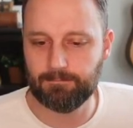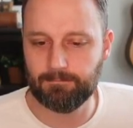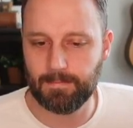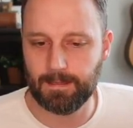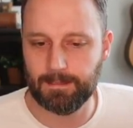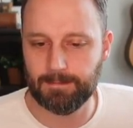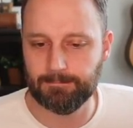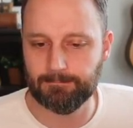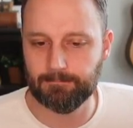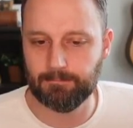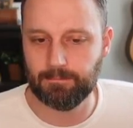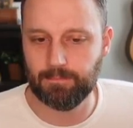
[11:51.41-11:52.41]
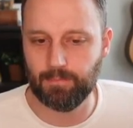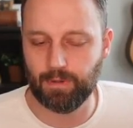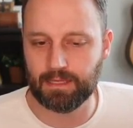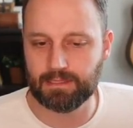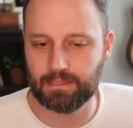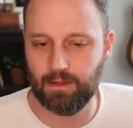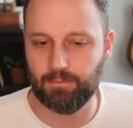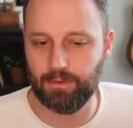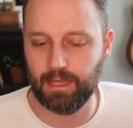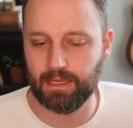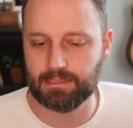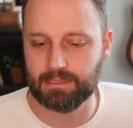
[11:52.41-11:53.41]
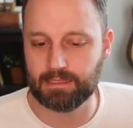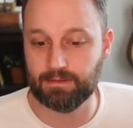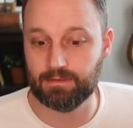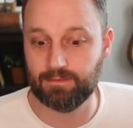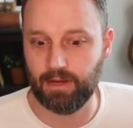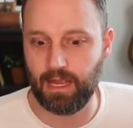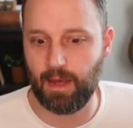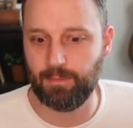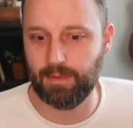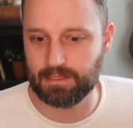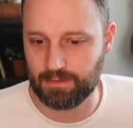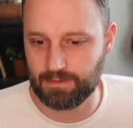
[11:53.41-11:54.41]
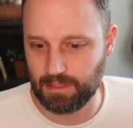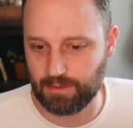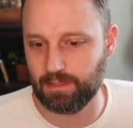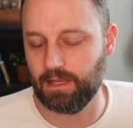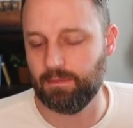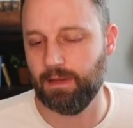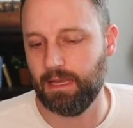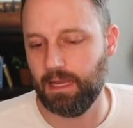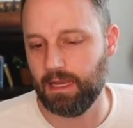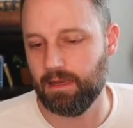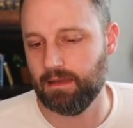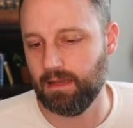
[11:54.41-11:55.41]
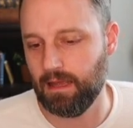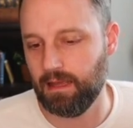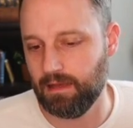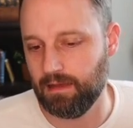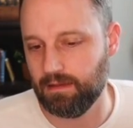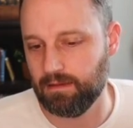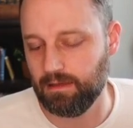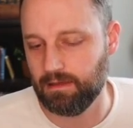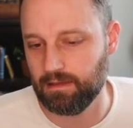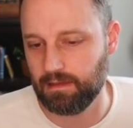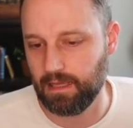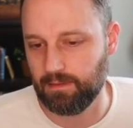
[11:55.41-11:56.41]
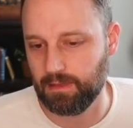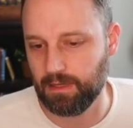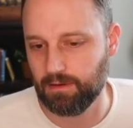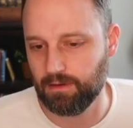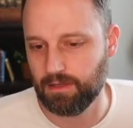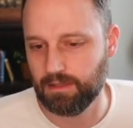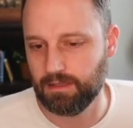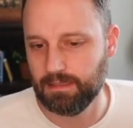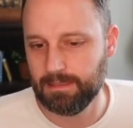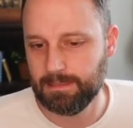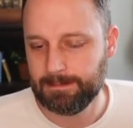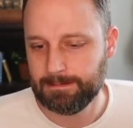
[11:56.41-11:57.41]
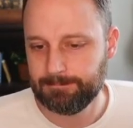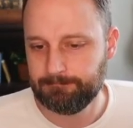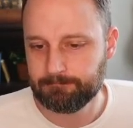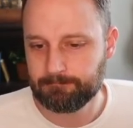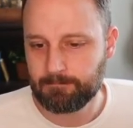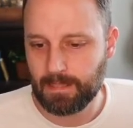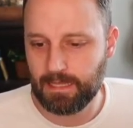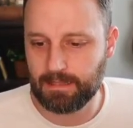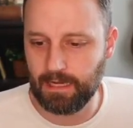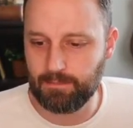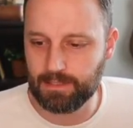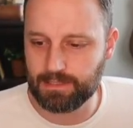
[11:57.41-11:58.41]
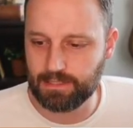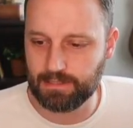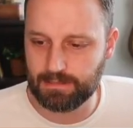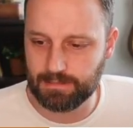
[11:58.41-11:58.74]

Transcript: When I saw him play a6, I was very happy because I was able to get my knight into the game here. And then I mentioned